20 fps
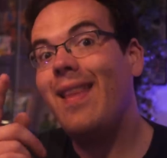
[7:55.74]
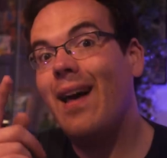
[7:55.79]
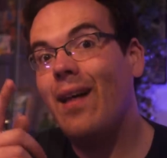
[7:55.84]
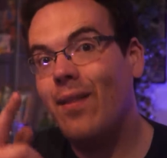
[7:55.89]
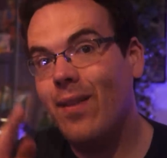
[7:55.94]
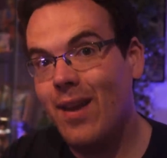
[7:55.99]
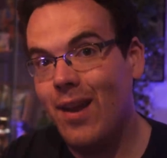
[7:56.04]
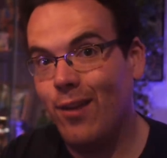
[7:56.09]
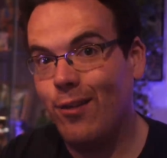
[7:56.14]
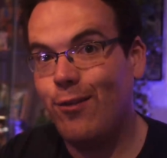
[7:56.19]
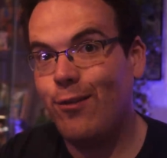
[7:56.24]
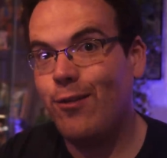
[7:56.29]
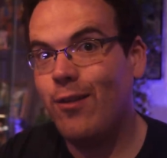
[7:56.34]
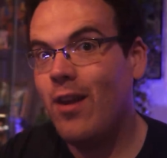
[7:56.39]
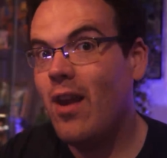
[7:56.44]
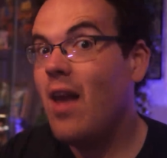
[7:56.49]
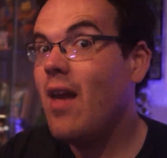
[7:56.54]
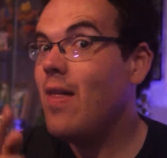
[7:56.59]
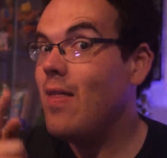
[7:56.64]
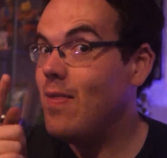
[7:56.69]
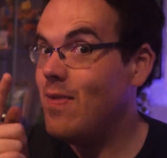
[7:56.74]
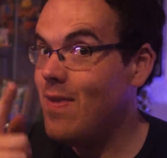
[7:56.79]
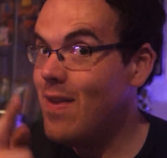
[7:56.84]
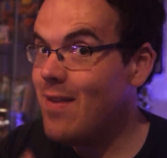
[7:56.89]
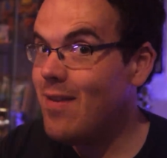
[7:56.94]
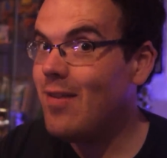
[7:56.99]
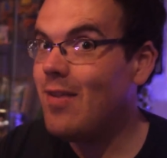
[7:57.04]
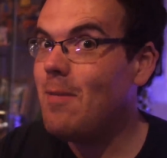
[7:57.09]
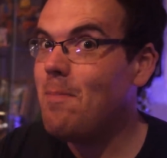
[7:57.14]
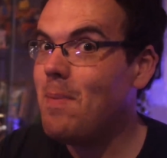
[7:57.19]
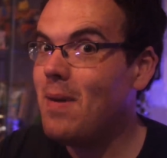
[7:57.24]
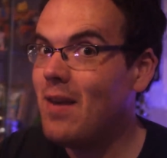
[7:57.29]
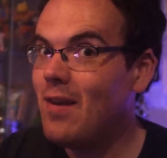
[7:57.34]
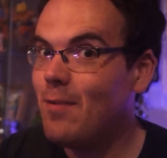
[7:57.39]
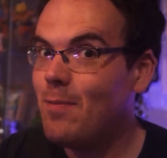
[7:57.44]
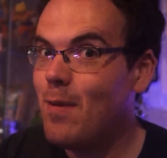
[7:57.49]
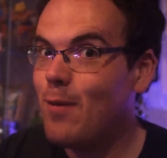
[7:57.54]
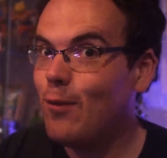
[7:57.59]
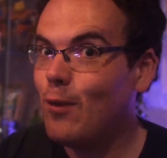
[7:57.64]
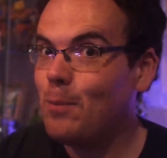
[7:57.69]
Now this. This is the
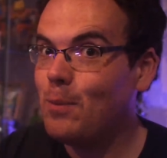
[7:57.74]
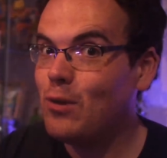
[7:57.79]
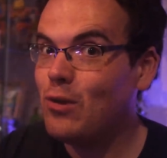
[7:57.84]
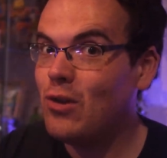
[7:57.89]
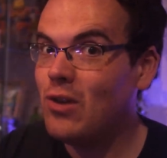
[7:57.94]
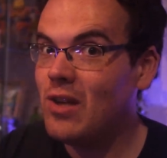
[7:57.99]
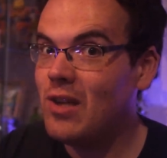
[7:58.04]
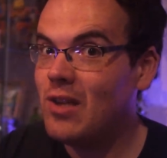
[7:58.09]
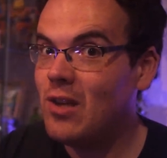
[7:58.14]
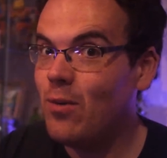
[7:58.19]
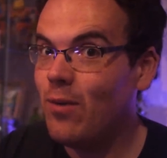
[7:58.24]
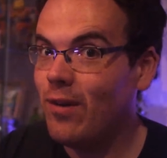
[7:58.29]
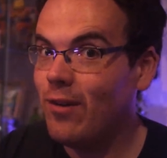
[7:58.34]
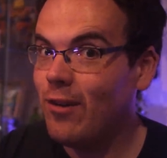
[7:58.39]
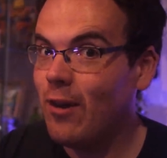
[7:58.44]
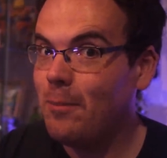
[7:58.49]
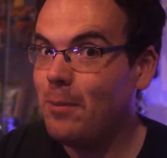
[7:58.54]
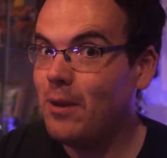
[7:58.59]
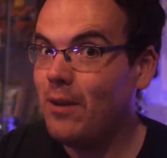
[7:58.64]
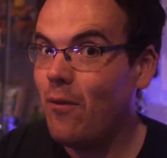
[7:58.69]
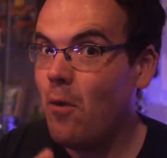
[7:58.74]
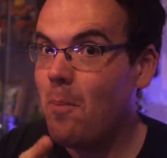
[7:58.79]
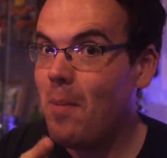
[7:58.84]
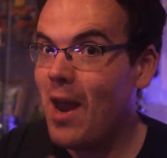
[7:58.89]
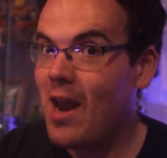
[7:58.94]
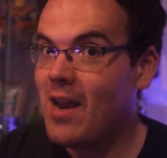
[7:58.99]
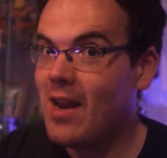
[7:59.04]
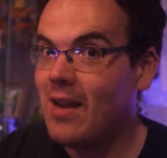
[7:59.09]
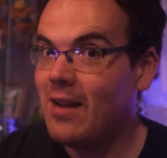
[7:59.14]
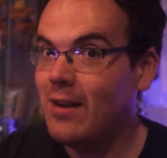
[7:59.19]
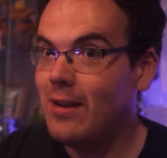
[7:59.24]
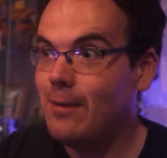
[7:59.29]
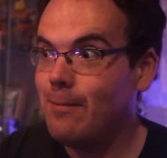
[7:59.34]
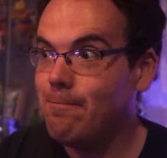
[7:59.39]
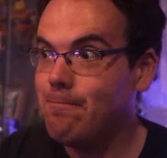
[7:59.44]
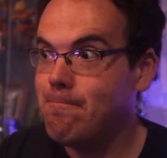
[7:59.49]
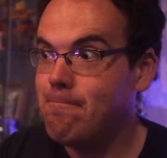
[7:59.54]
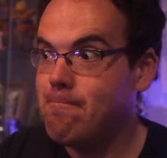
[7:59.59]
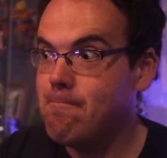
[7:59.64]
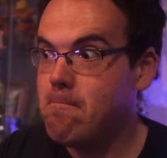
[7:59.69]
biggest missed opportunity or example of a bait and
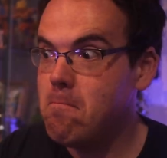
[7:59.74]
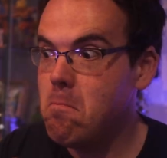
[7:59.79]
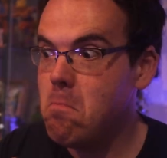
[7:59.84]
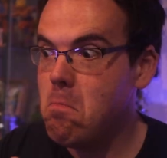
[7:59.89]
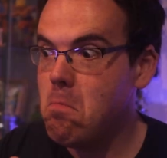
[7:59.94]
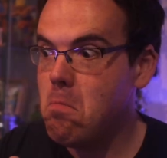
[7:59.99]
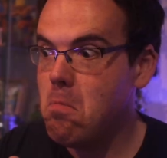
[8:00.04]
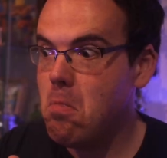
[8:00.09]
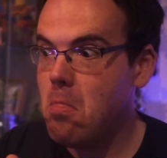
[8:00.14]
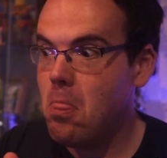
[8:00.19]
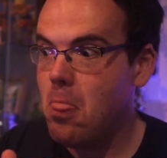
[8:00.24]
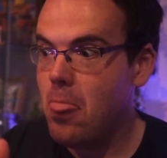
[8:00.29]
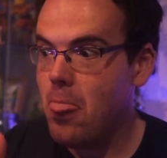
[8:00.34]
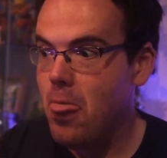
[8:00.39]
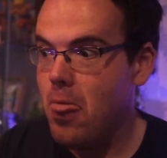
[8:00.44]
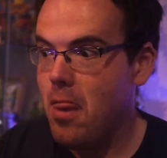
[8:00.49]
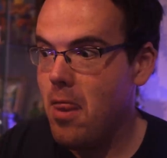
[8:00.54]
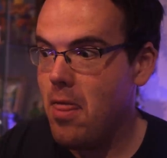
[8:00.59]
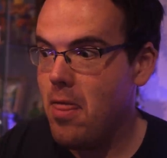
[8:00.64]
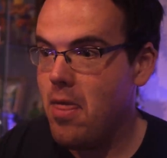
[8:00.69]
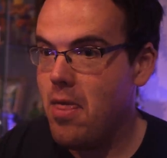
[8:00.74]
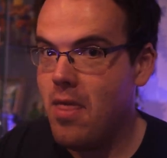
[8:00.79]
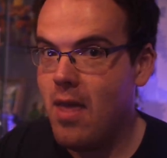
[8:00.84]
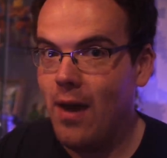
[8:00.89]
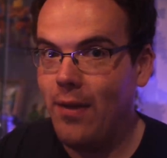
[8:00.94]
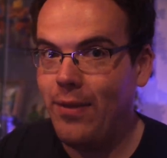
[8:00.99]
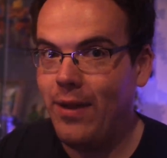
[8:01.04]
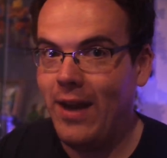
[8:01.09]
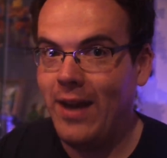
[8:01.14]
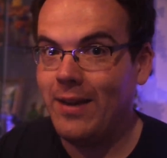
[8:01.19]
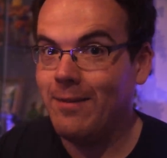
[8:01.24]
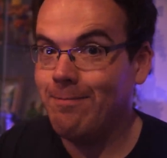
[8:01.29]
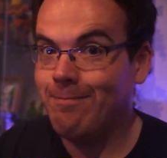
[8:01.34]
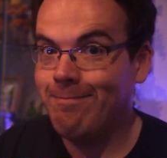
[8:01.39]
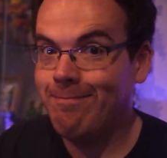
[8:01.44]
nothing.